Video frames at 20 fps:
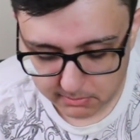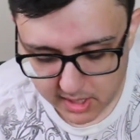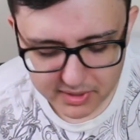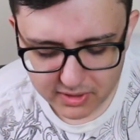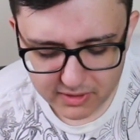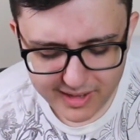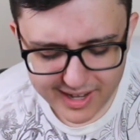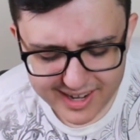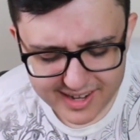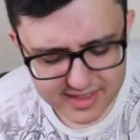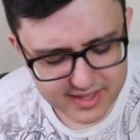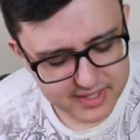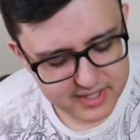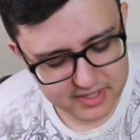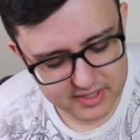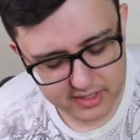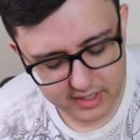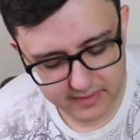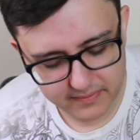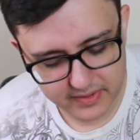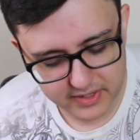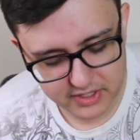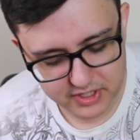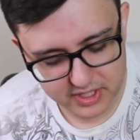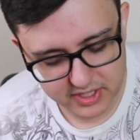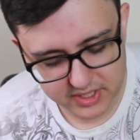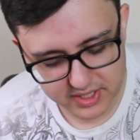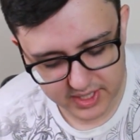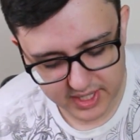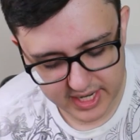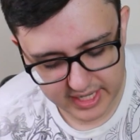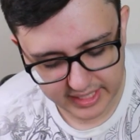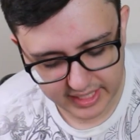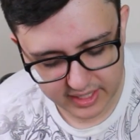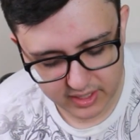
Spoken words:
But a lot of this stuff is just like,